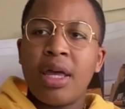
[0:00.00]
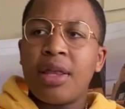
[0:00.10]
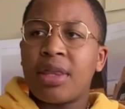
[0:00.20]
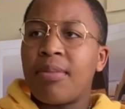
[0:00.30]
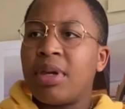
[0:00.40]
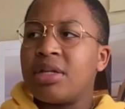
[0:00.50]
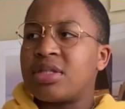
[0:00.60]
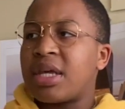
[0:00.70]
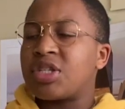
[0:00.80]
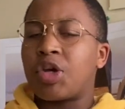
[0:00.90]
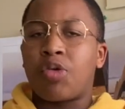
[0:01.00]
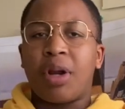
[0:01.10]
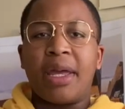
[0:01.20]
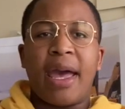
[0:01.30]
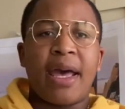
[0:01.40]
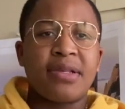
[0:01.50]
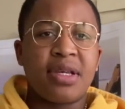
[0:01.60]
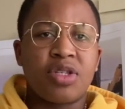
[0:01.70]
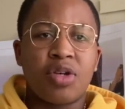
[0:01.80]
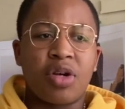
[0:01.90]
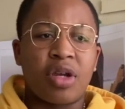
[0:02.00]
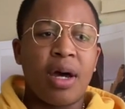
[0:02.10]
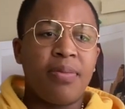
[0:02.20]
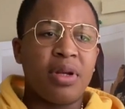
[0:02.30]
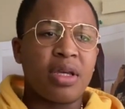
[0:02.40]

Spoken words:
that means that's a great asset to your company